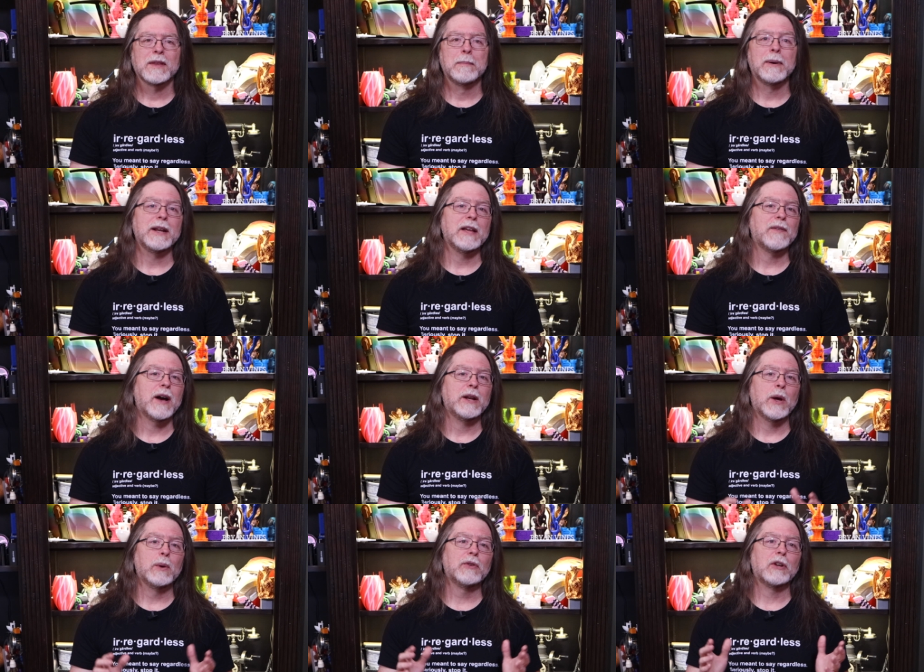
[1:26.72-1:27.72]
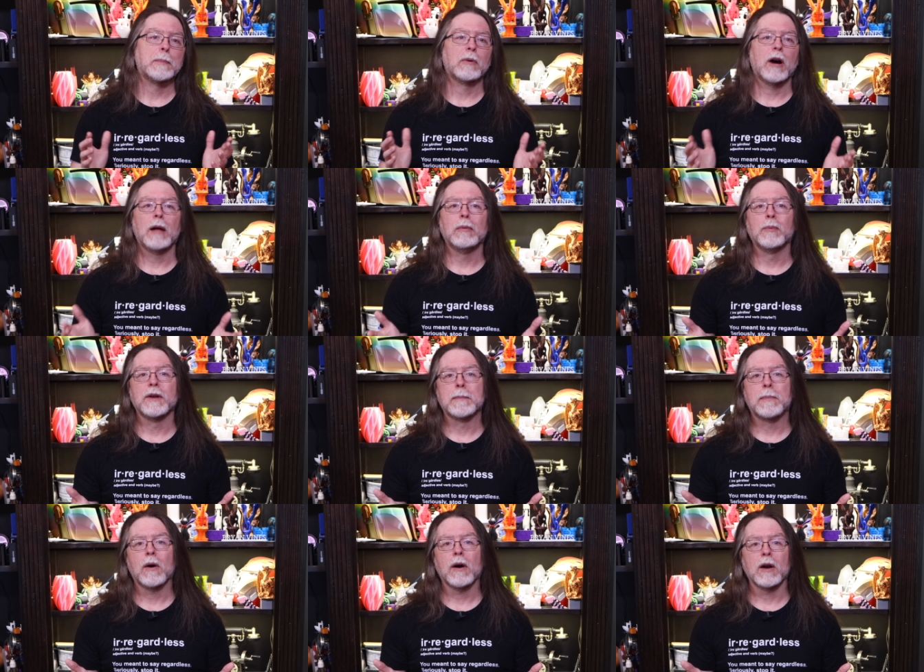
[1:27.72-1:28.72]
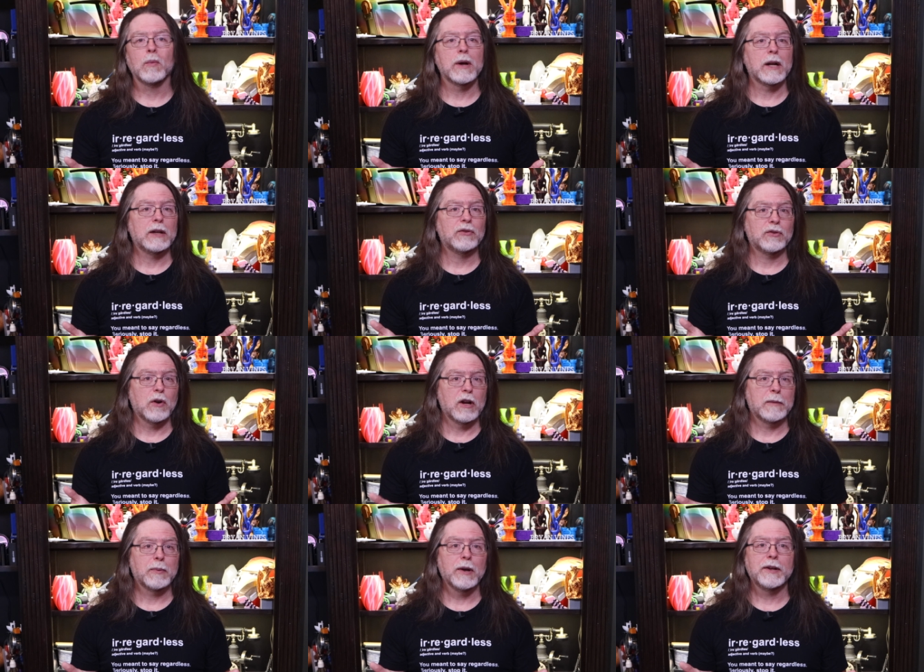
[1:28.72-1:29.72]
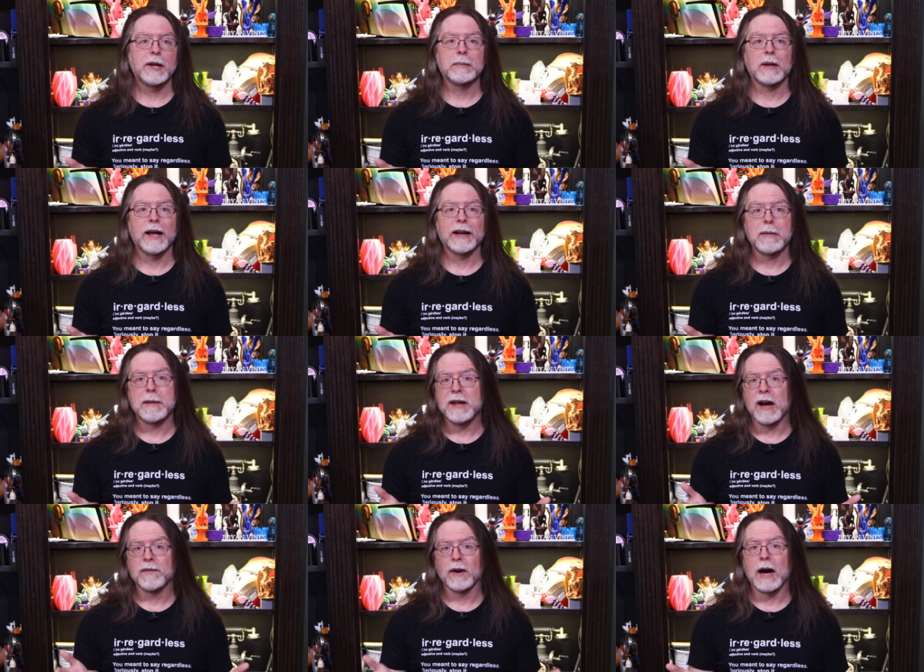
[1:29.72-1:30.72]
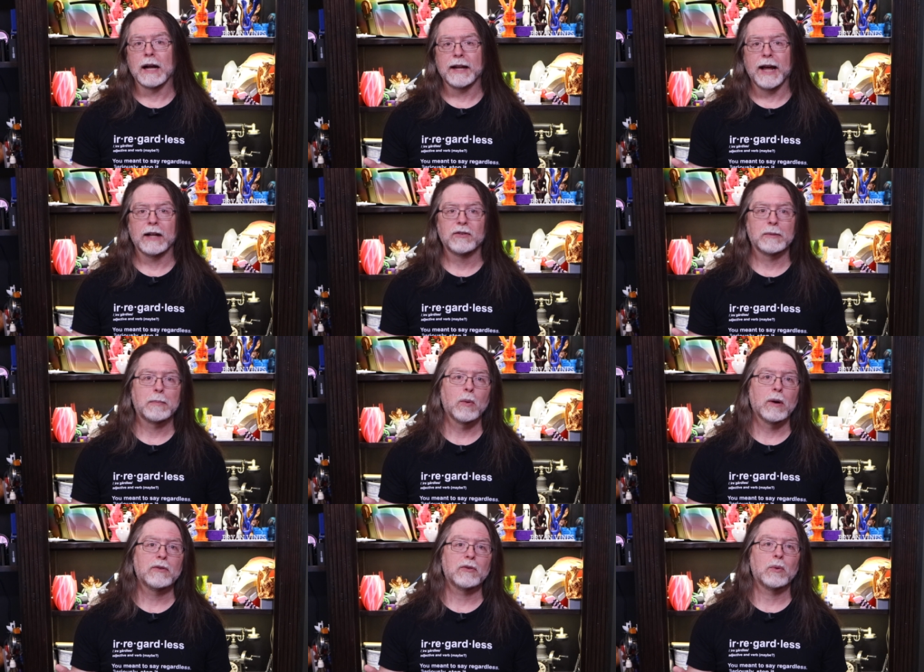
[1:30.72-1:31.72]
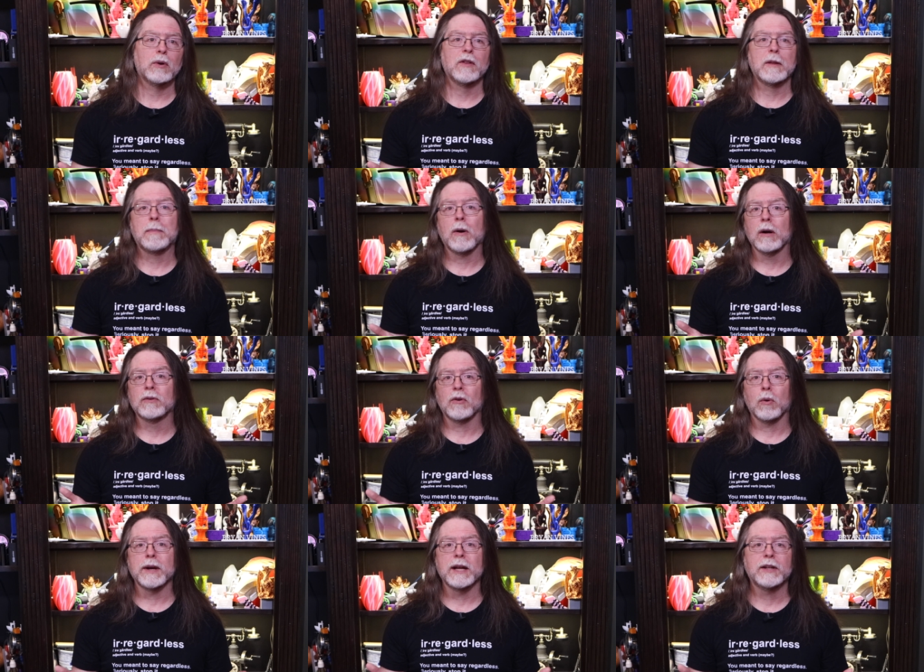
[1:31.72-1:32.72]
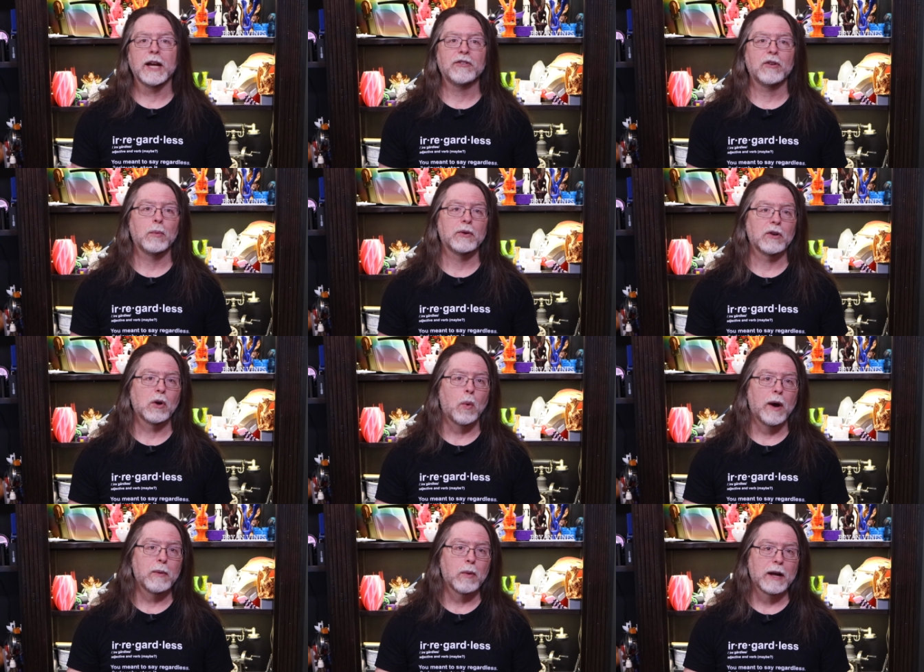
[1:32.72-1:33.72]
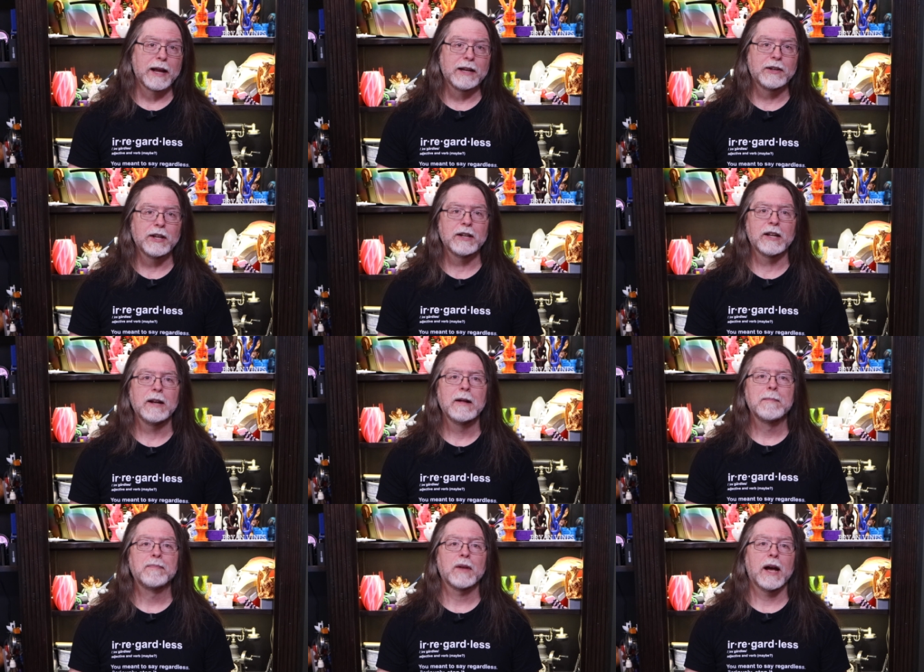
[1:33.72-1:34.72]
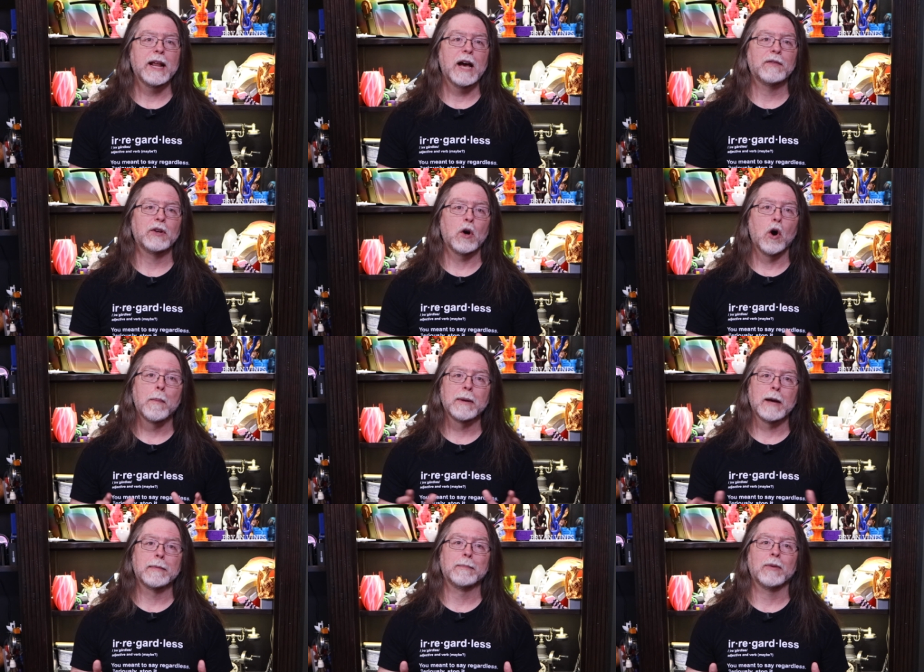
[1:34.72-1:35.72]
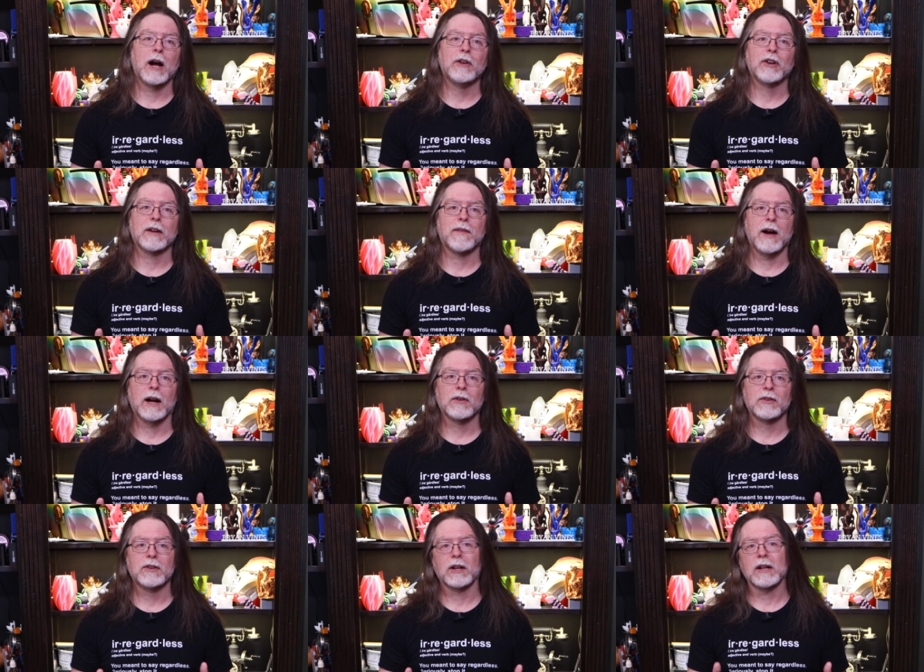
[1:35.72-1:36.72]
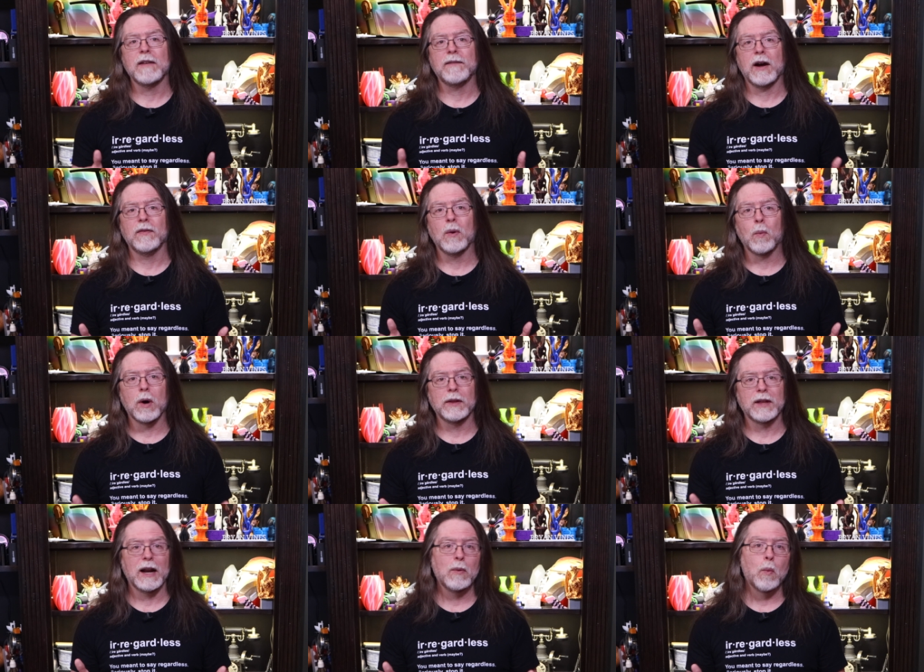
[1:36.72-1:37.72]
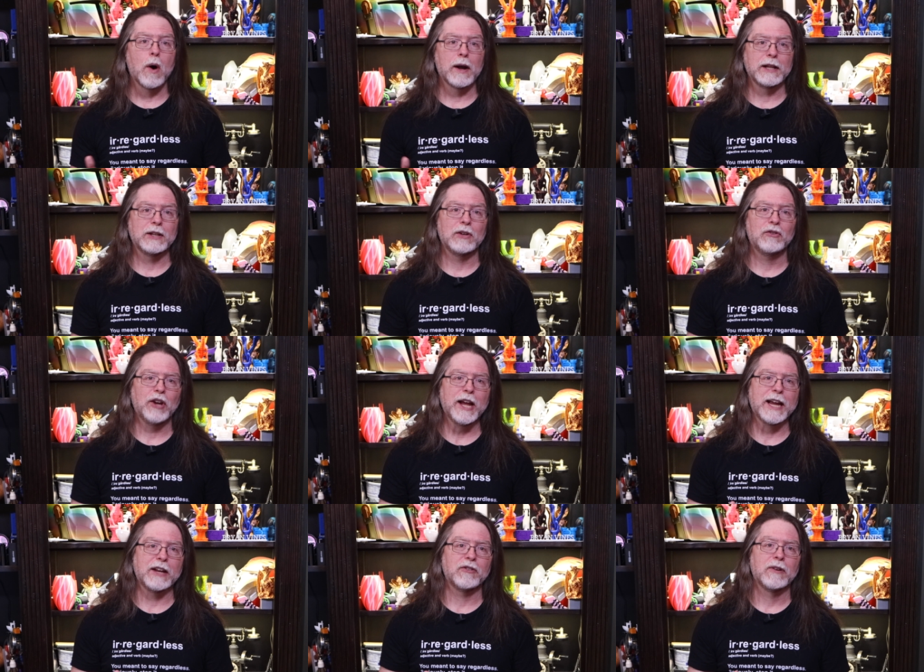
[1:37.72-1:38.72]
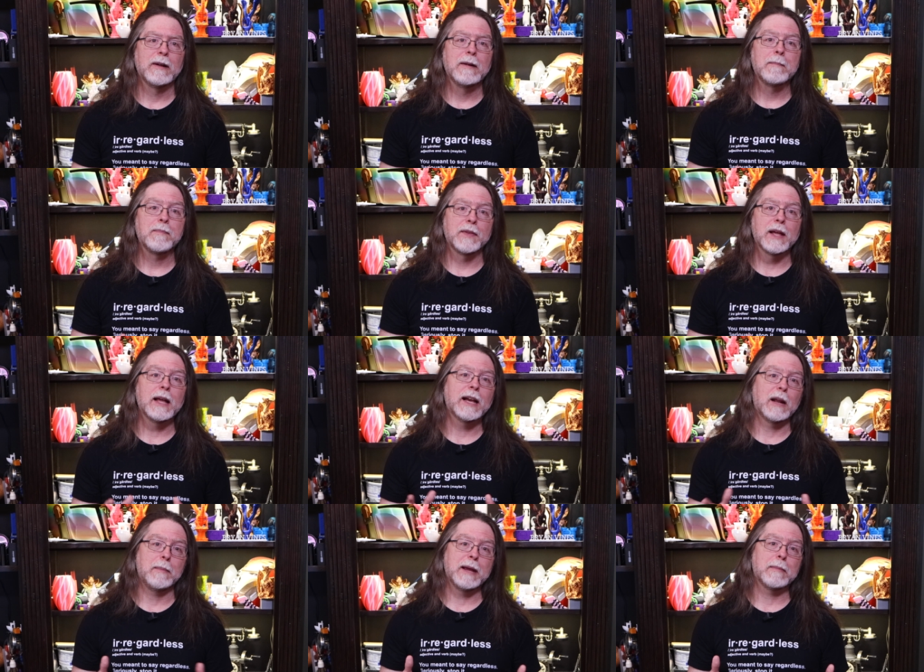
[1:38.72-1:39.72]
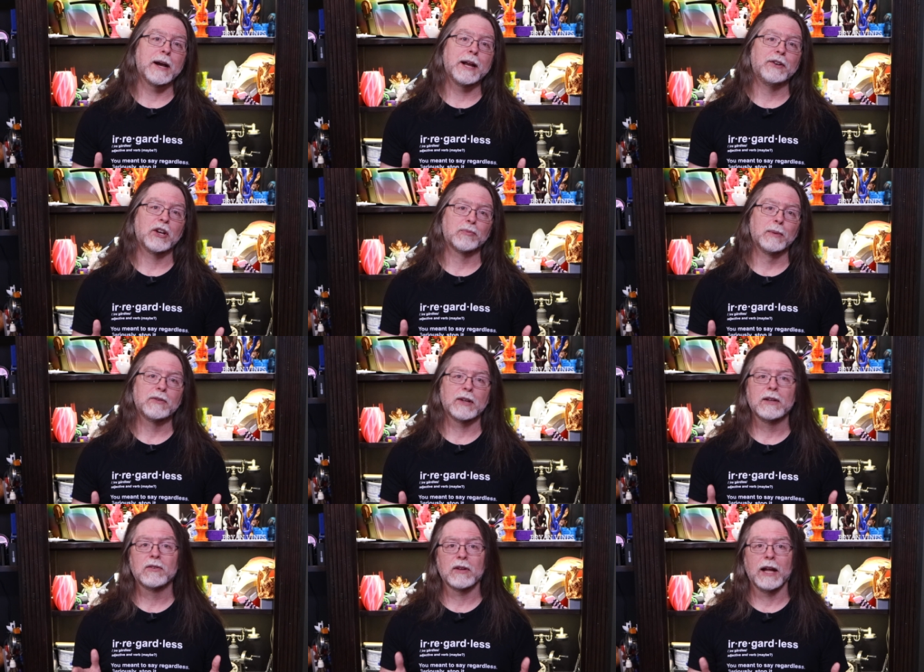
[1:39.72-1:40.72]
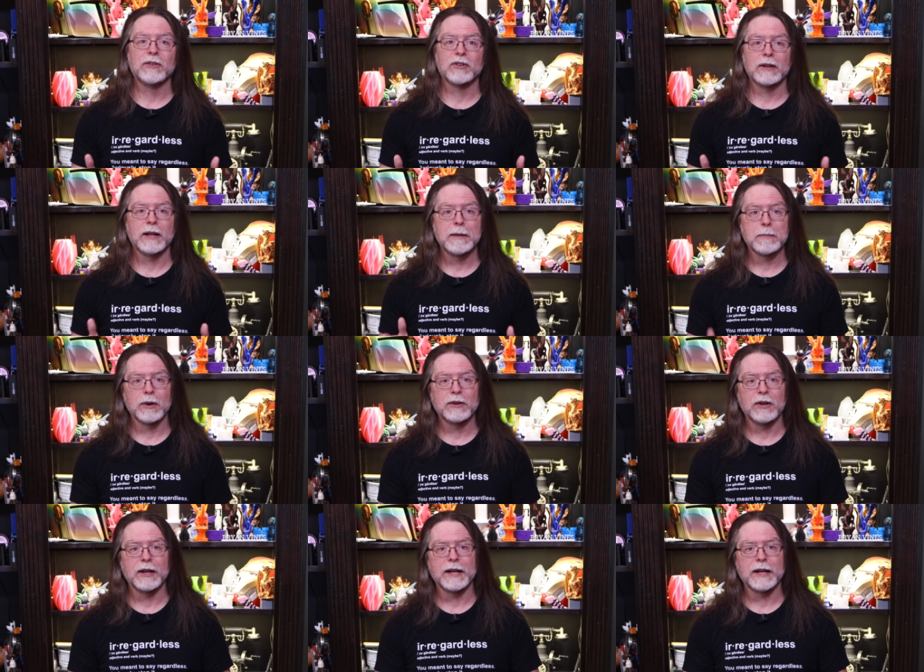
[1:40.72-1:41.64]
But if I noticed a problem with a part when I started printing, like maybe I forgot to add supports or the part's orientation wasn't quite what I intended, I'd have to open up the project files until I found the one that I wanted to change. Then I could make my adjustments and slice it and print it